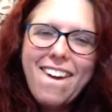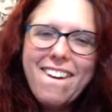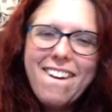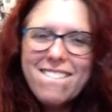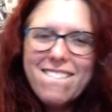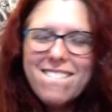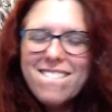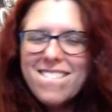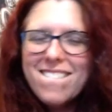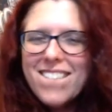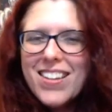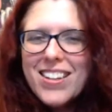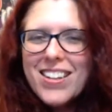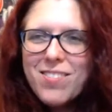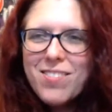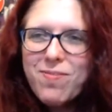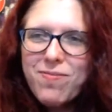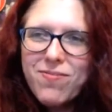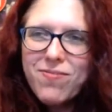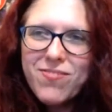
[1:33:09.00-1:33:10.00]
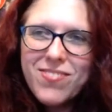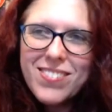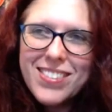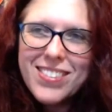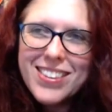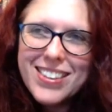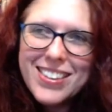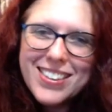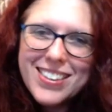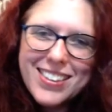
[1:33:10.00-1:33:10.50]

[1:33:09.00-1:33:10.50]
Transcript: What are you doing?